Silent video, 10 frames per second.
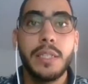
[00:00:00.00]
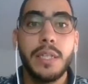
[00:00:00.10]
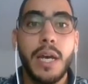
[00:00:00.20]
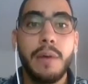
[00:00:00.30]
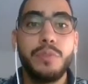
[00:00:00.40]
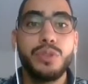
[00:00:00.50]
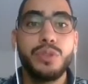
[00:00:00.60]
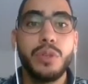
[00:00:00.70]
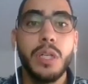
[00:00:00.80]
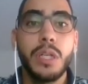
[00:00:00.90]
up
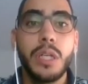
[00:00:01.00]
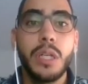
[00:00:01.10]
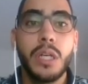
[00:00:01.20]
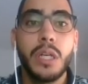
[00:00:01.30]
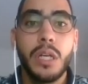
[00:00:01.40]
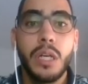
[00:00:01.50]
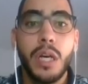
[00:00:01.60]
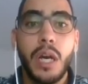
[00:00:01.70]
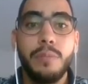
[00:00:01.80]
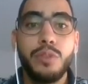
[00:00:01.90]
to
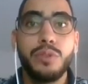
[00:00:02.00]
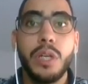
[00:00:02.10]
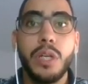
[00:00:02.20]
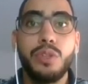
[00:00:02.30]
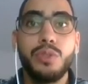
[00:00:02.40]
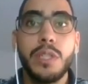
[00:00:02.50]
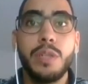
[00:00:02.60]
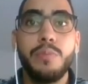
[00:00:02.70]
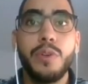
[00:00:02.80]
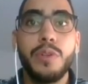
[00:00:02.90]

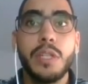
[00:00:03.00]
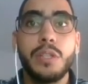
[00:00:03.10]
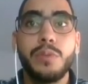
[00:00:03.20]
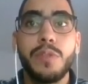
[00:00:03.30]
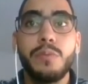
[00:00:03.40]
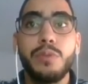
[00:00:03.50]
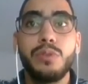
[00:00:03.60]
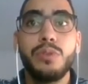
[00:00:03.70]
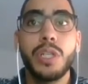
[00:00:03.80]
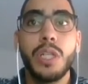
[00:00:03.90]
20% of
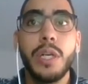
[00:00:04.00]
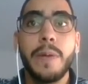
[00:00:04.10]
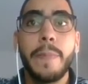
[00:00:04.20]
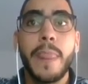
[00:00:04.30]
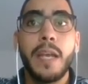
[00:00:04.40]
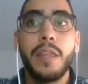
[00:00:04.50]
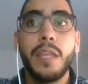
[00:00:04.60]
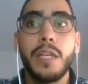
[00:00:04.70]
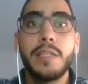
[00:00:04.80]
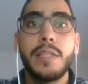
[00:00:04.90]
substitution,
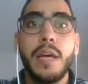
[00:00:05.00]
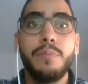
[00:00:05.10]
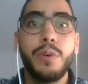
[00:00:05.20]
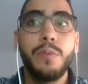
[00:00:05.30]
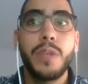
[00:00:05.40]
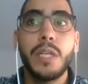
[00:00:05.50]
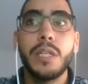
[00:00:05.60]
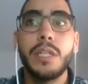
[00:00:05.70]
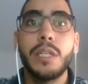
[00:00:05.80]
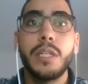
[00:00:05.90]
the slump of
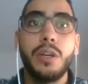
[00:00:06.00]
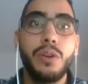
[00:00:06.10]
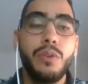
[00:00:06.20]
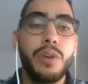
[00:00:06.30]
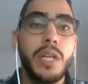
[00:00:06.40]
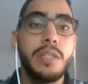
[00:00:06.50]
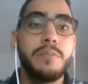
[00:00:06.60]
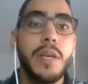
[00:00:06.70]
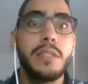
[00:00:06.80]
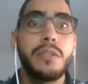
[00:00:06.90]
the concrete
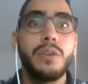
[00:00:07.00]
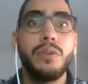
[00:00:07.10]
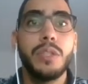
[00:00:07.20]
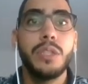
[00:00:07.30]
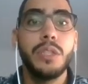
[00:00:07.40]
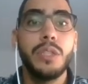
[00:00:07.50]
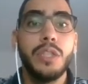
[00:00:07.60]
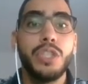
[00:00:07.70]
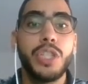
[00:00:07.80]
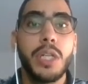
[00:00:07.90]
based on
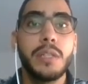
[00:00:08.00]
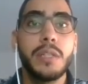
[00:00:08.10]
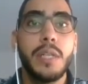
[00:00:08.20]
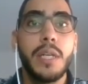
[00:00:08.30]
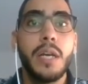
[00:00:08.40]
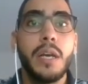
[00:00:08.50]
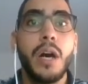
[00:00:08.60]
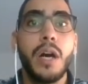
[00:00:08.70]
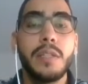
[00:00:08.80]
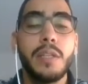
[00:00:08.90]
shells
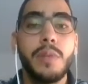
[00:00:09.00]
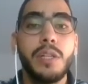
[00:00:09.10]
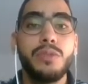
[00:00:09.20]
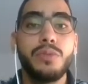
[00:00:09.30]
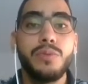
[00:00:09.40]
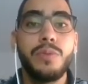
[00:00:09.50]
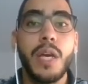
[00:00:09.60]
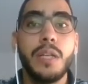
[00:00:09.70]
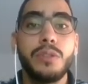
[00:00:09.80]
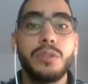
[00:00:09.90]
are similar to
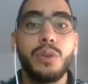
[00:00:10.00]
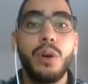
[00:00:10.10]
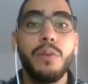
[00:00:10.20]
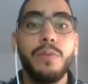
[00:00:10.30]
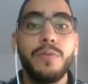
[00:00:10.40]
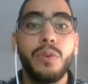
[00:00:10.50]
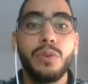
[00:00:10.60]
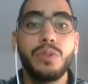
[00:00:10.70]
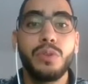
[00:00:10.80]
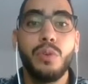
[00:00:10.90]
that of
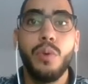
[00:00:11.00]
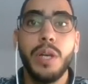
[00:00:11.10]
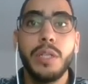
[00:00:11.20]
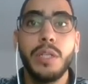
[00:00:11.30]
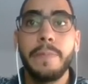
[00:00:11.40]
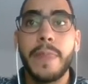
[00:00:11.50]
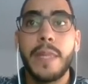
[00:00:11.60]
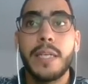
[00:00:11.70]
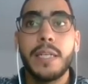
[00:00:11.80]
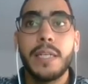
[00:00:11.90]
control 1.
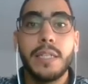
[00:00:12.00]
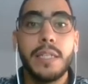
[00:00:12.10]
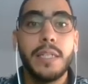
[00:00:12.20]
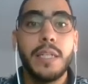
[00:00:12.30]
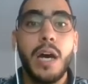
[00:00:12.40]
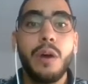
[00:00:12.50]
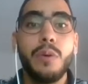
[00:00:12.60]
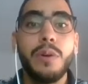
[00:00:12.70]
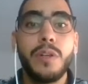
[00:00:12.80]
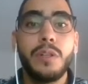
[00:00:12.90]

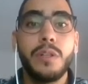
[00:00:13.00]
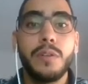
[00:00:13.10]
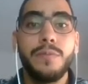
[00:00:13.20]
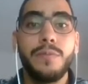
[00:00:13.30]
However,